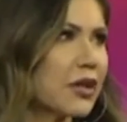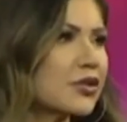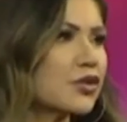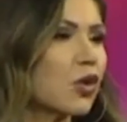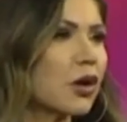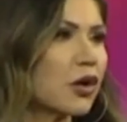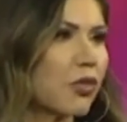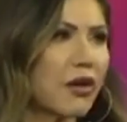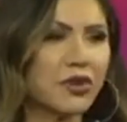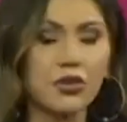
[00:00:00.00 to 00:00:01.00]
historic
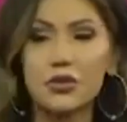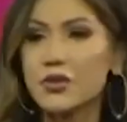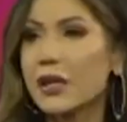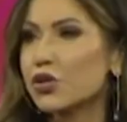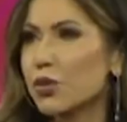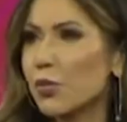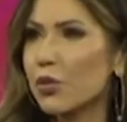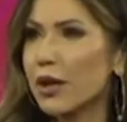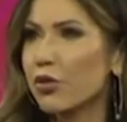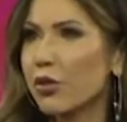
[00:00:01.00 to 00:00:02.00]
revenues, a
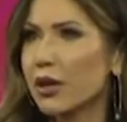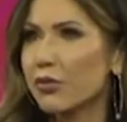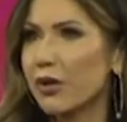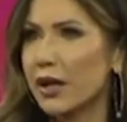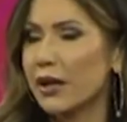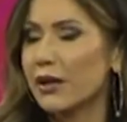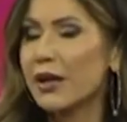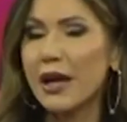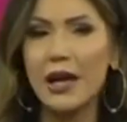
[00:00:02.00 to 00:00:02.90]
AAA credit rating,